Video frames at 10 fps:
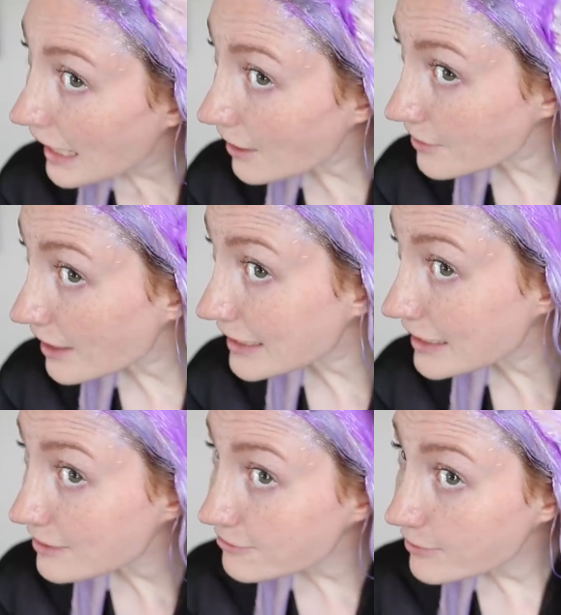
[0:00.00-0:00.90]
How
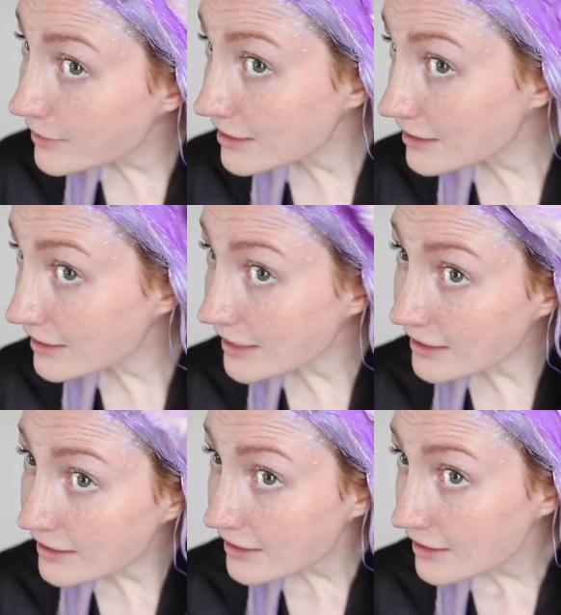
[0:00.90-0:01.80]
naive for me to
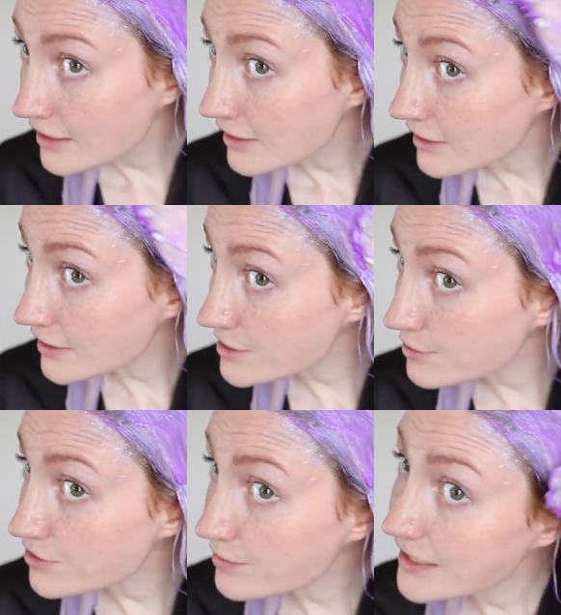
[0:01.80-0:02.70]
think that
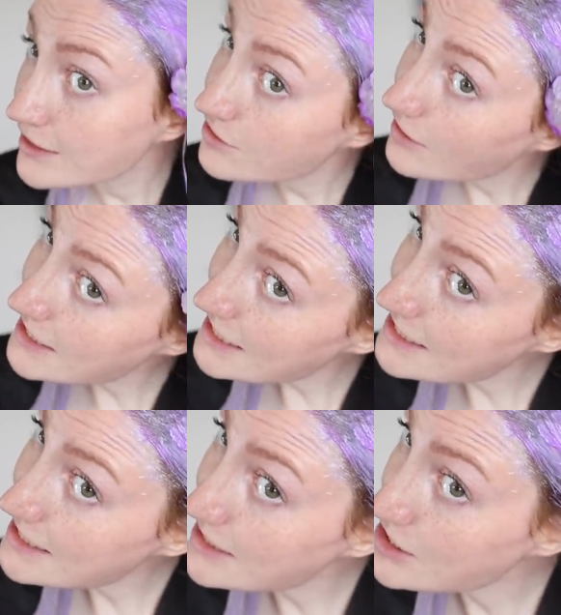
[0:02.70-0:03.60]
this would be as
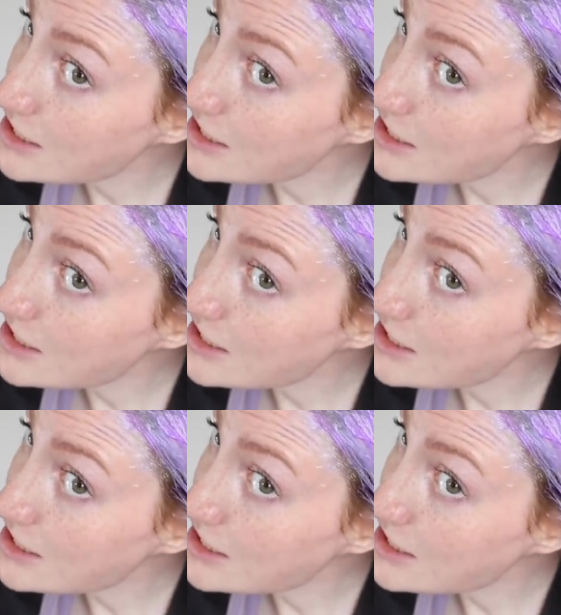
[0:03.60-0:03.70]
easy as